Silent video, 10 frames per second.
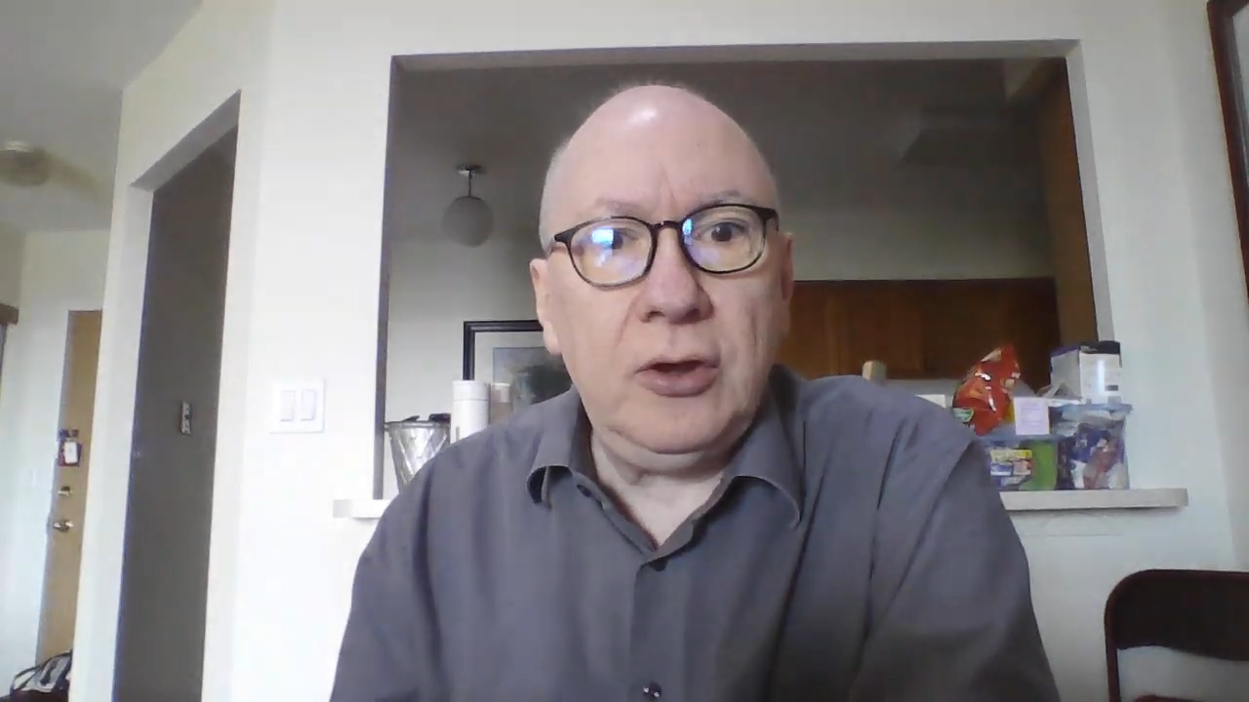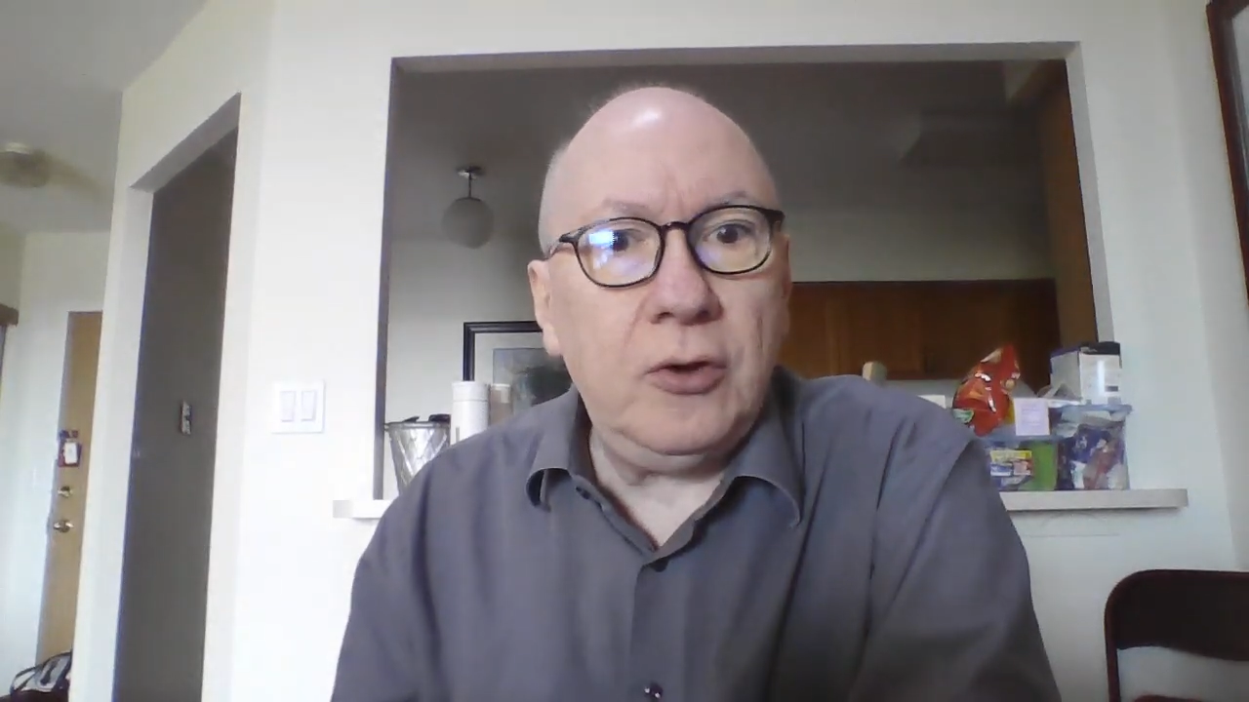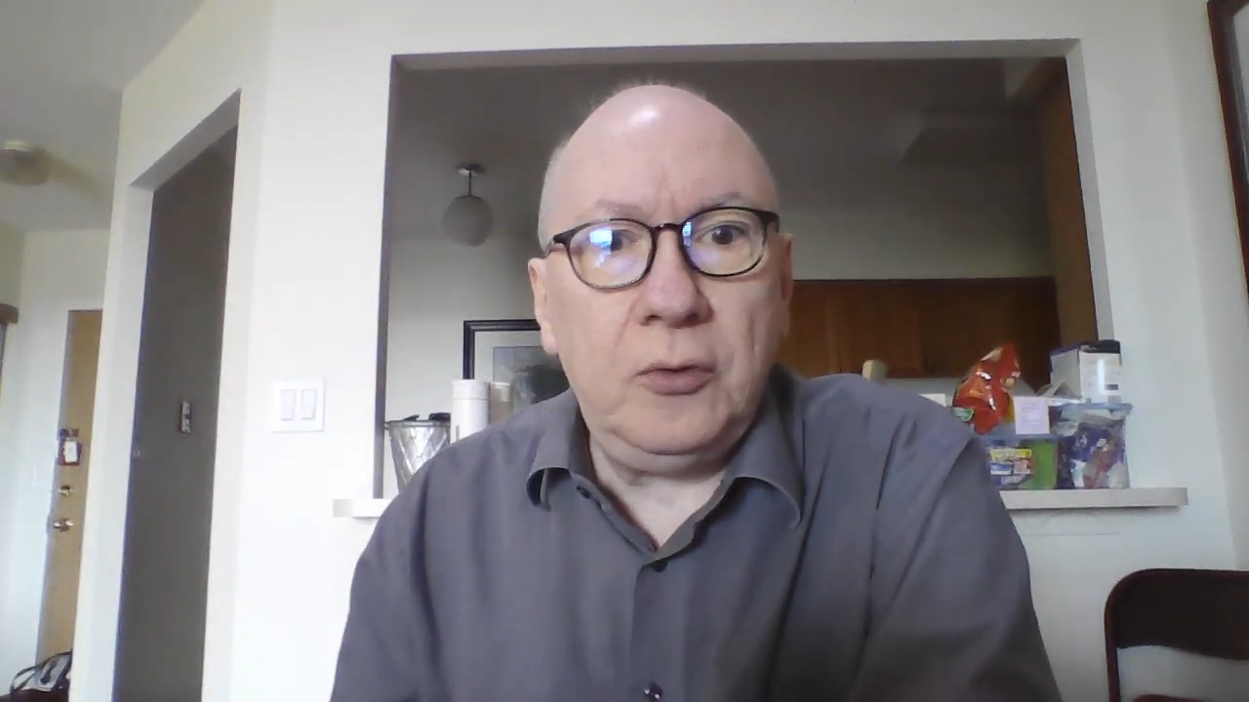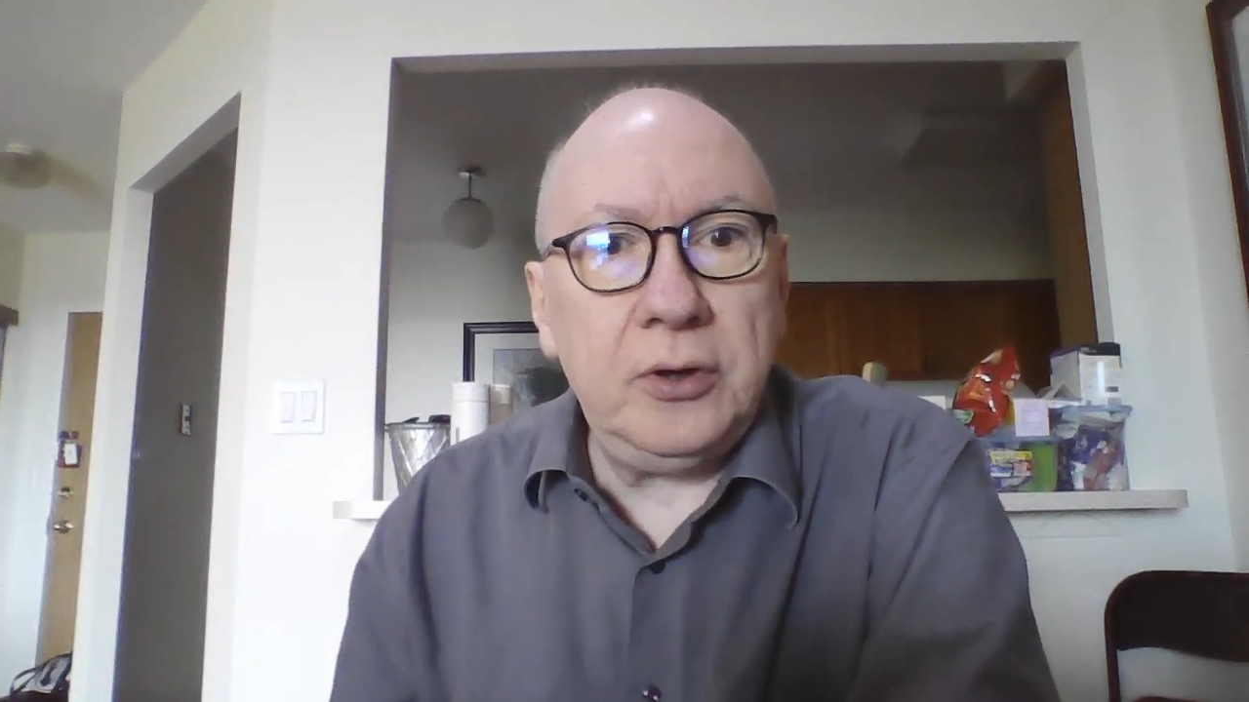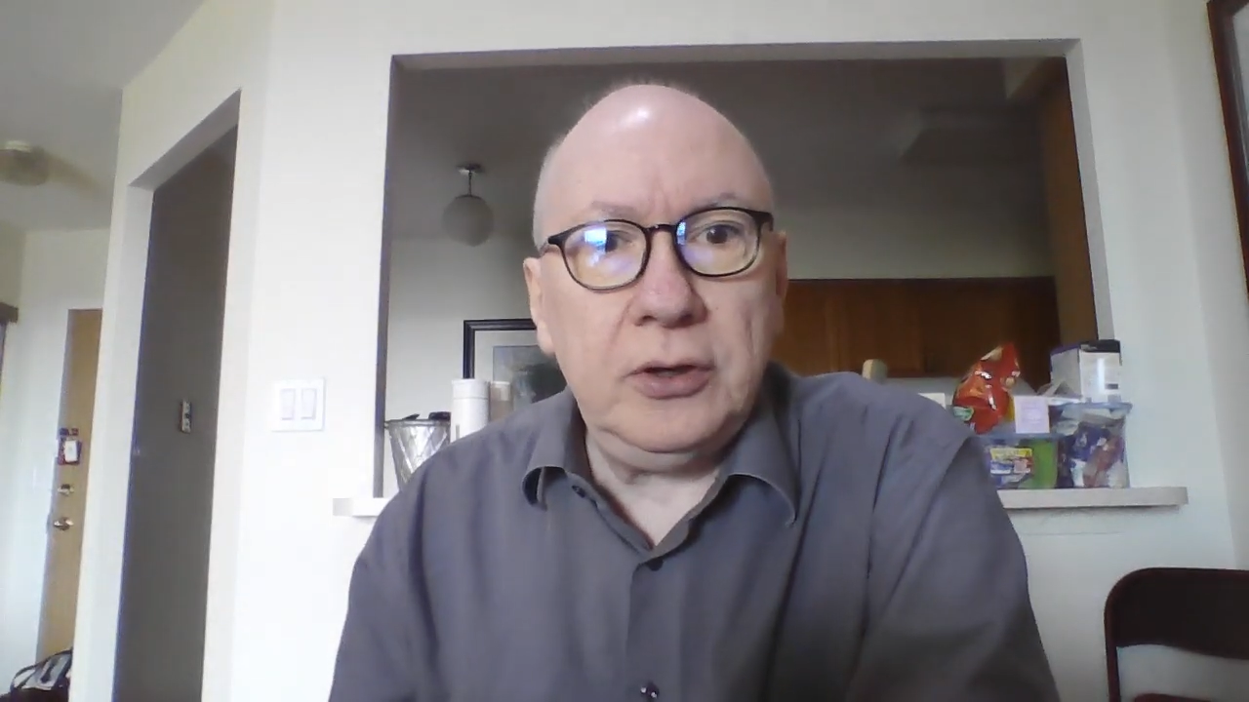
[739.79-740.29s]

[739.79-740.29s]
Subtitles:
go and